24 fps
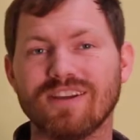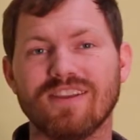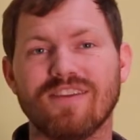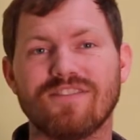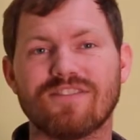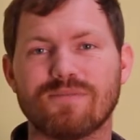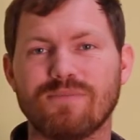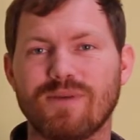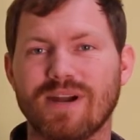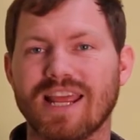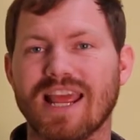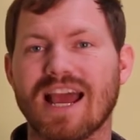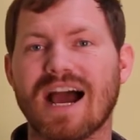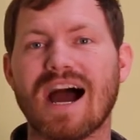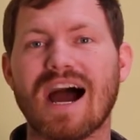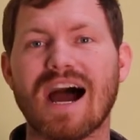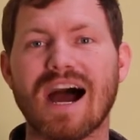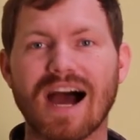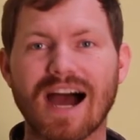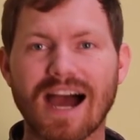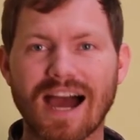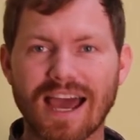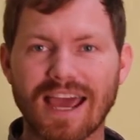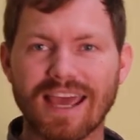loves money?
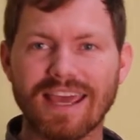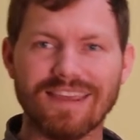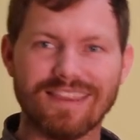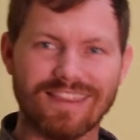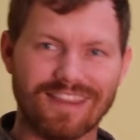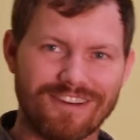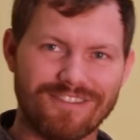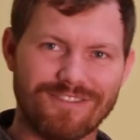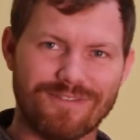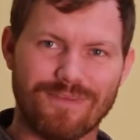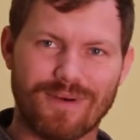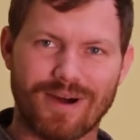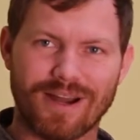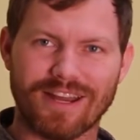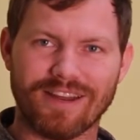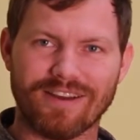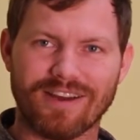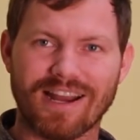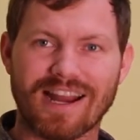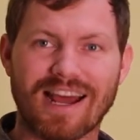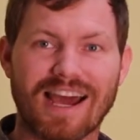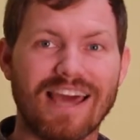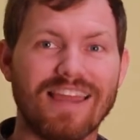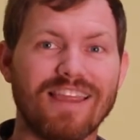I love money,
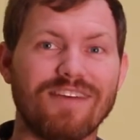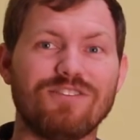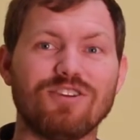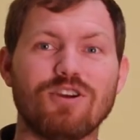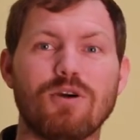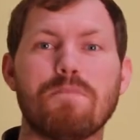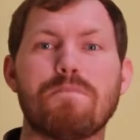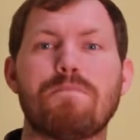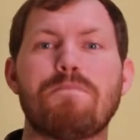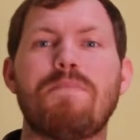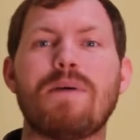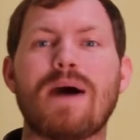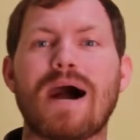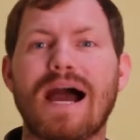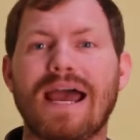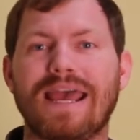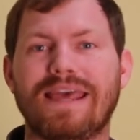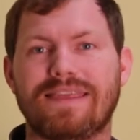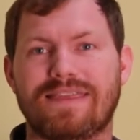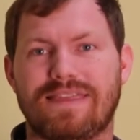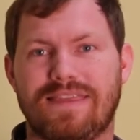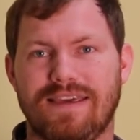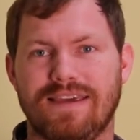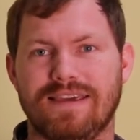right? I love to go
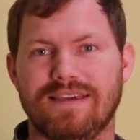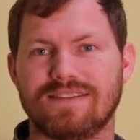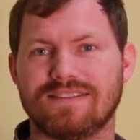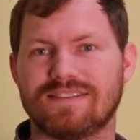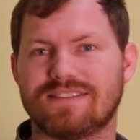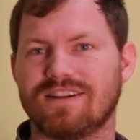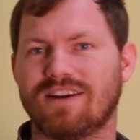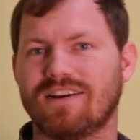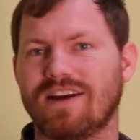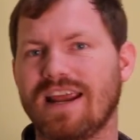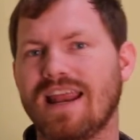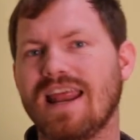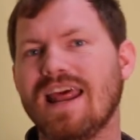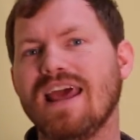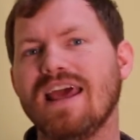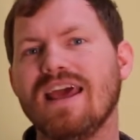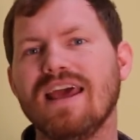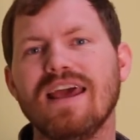buy things, all right?